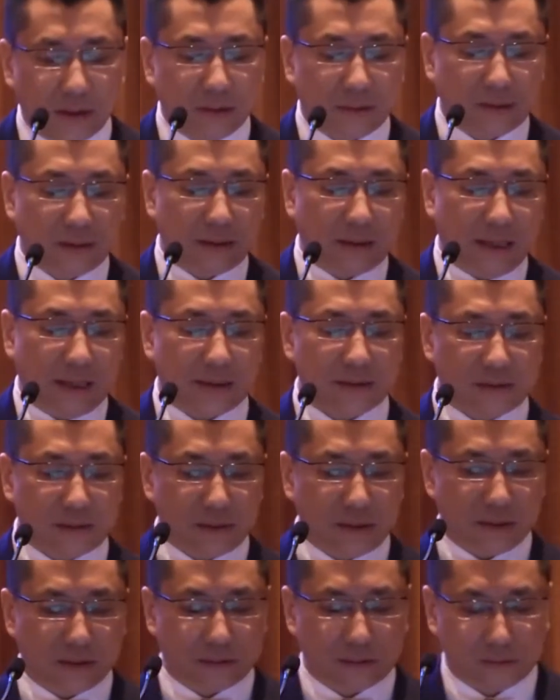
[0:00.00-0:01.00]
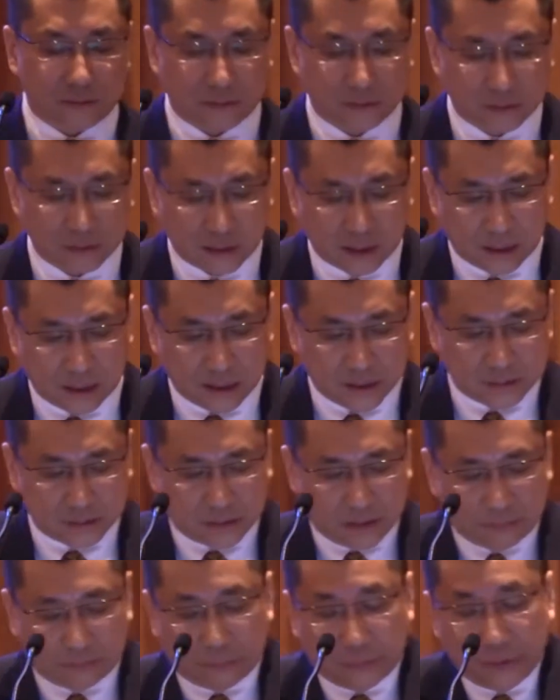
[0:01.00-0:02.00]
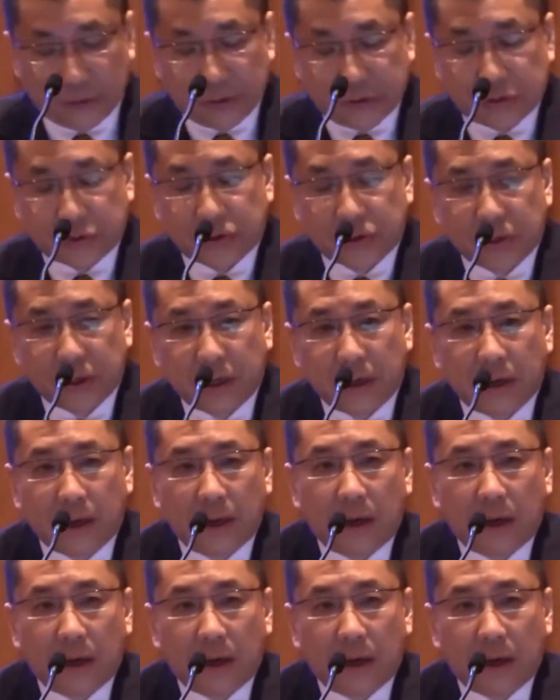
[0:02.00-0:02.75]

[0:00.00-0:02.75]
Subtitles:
The next is the British